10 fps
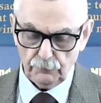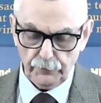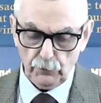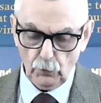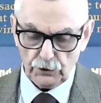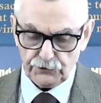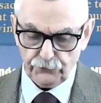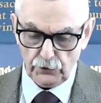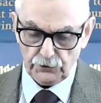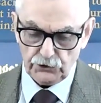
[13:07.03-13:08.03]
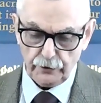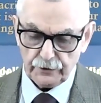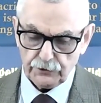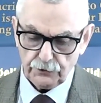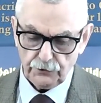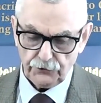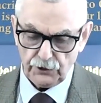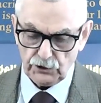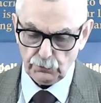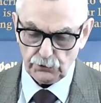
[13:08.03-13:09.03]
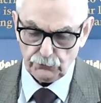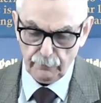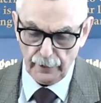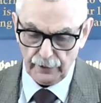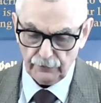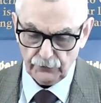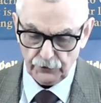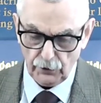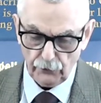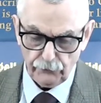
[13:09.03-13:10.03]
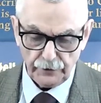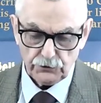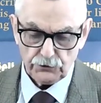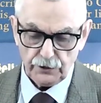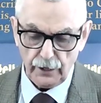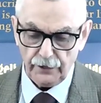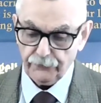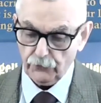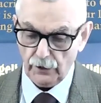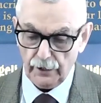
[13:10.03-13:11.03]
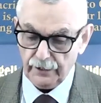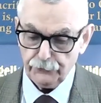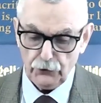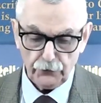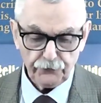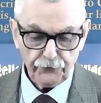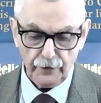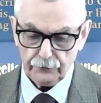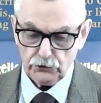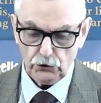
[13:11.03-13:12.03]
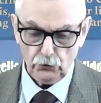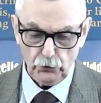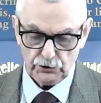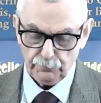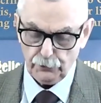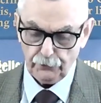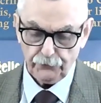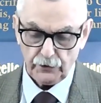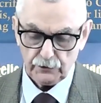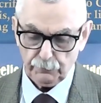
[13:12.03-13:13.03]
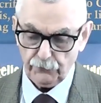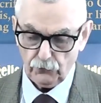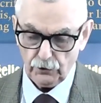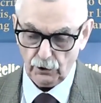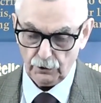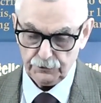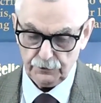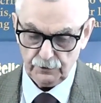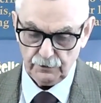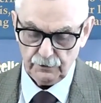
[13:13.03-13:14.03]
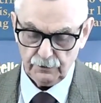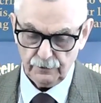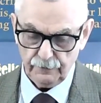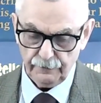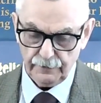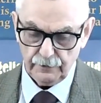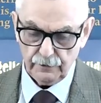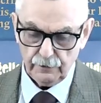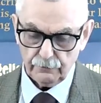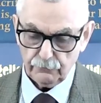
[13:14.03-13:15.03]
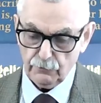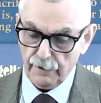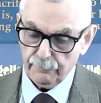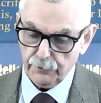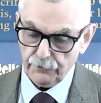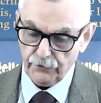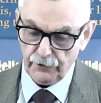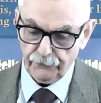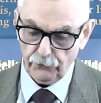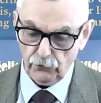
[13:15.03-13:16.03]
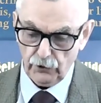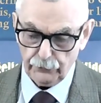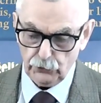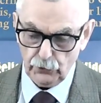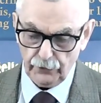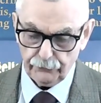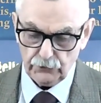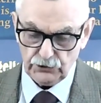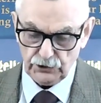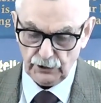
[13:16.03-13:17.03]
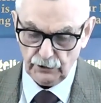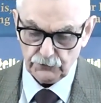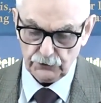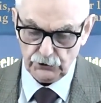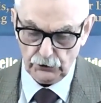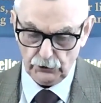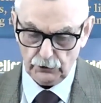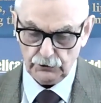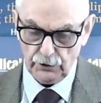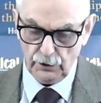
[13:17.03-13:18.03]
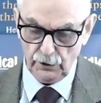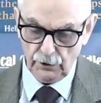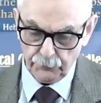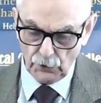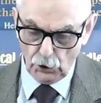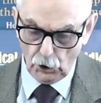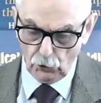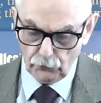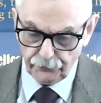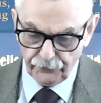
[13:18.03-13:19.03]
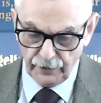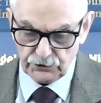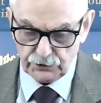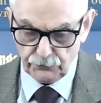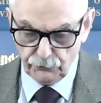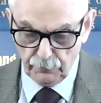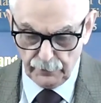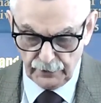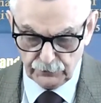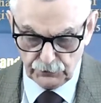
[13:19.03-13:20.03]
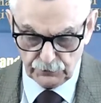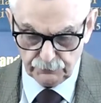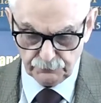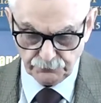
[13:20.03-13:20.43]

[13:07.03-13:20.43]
Be watchful and strengthen the things which remain that are ready to die, for I have not found your works perfect before God. Remember, therefore, how you have received and heard. Hold fast and repent.